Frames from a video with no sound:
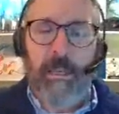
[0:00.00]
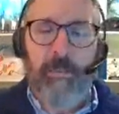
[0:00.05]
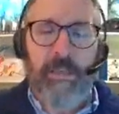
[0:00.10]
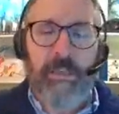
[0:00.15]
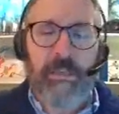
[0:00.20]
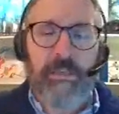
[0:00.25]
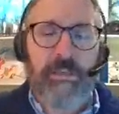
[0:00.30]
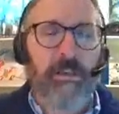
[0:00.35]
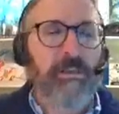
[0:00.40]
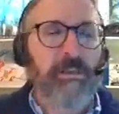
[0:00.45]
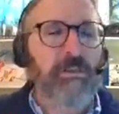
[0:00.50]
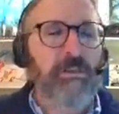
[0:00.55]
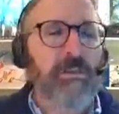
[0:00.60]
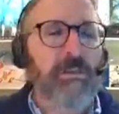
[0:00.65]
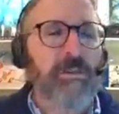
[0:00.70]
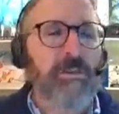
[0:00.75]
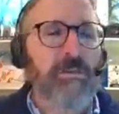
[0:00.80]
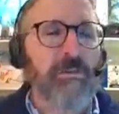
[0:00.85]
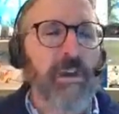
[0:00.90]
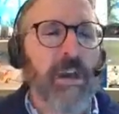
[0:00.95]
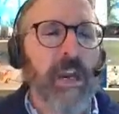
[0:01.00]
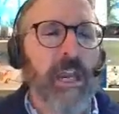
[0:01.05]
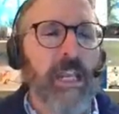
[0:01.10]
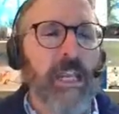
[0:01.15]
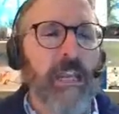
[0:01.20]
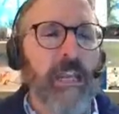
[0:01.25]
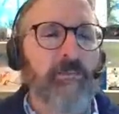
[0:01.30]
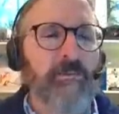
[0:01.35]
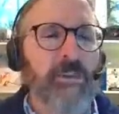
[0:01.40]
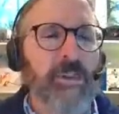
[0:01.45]
Let me just
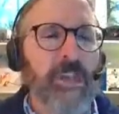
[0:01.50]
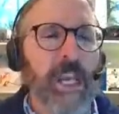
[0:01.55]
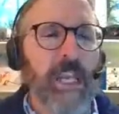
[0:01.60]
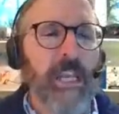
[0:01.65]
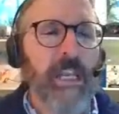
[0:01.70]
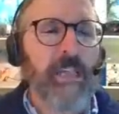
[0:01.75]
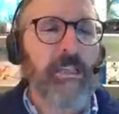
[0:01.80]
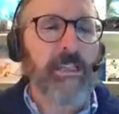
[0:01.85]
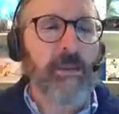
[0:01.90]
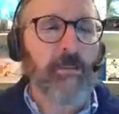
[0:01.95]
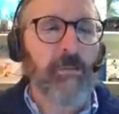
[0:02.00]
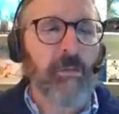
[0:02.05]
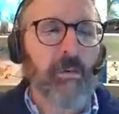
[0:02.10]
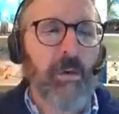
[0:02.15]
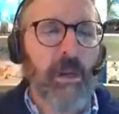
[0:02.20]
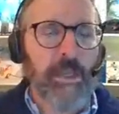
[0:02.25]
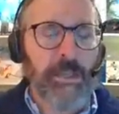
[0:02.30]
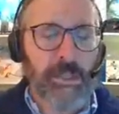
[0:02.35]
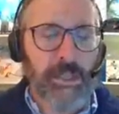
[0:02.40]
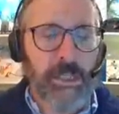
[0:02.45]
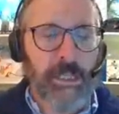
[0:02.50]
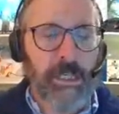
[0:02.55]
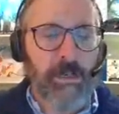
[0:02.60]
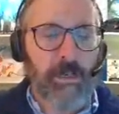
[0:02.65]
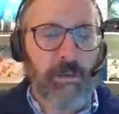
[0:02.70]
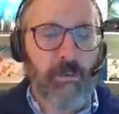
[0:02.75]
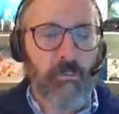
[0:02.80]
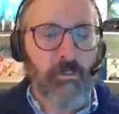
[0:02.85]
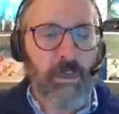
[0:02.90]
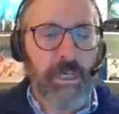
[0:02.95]
try to give Jana some
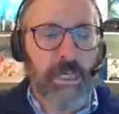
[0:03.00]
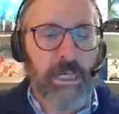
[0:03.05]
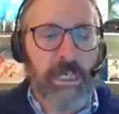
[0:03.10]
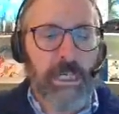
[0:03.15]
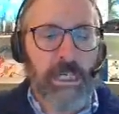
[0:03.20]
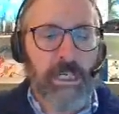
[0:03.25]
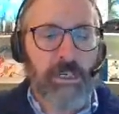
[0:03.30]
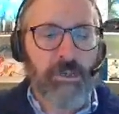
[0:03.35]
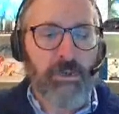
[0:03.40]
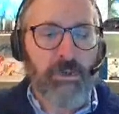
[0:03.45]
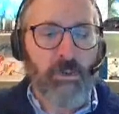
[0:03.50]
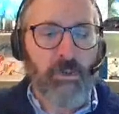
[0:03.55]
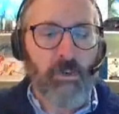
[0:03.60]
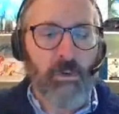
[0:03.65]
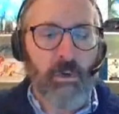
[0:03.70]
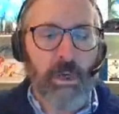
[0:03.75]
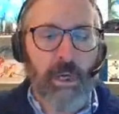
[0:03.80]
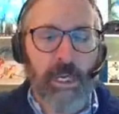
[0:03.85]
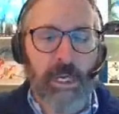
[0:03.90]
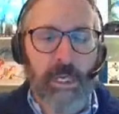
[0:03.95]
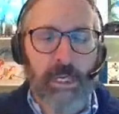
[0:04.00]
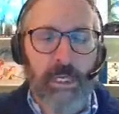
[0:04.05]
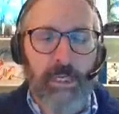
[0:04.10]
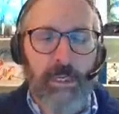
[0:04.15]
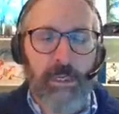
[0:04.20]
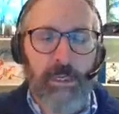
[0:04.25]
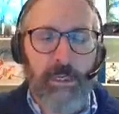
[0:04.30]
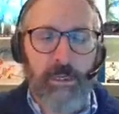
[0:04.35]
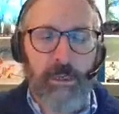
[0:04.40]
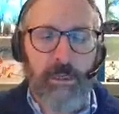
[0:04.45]
question here.
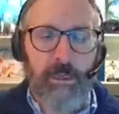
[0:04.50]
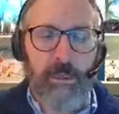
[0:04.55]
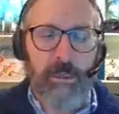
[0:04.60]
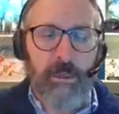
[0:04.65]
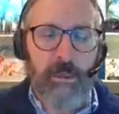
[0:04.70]
Rejoin.